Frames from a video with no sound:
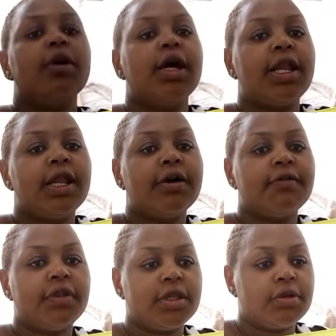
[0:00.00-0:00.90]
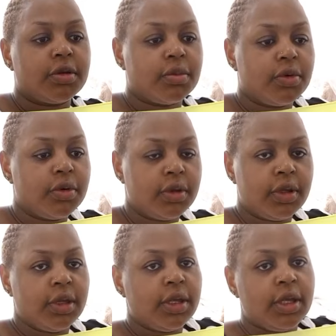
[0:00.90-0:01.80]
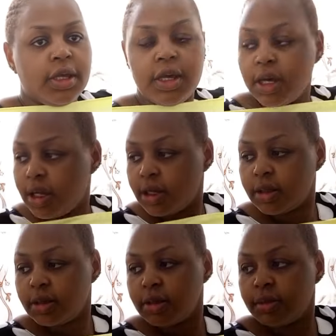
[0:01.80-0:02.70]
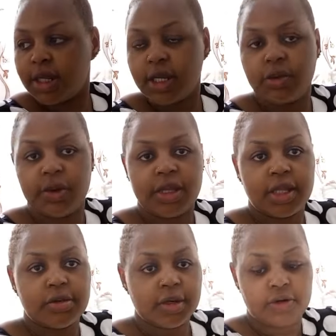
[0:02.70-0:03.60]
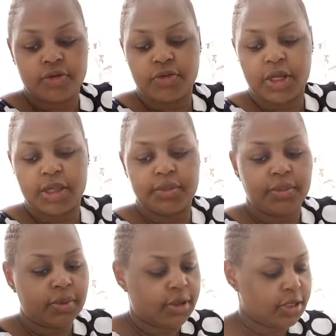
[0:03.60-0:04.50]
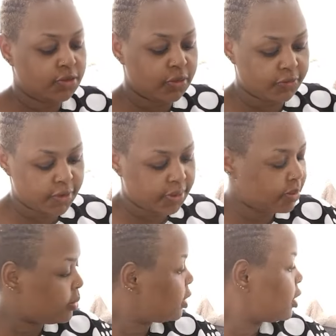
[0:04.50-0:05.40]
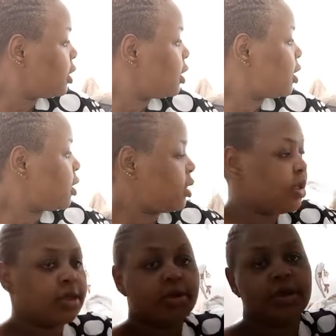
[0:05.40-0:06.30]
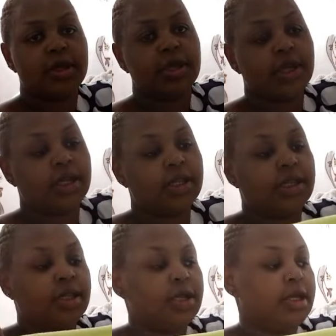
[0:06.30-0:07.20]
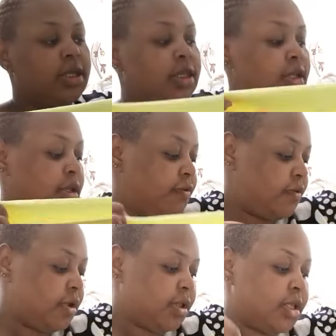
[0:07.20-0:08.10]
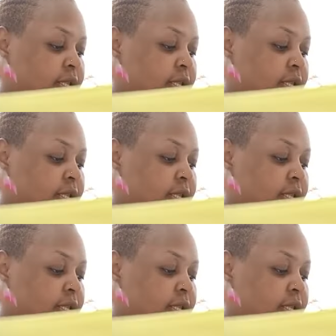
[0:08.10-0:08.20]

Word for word: I love this one more. Uh, but anyway, just wanted to try the, the two of them so that I can see the difference.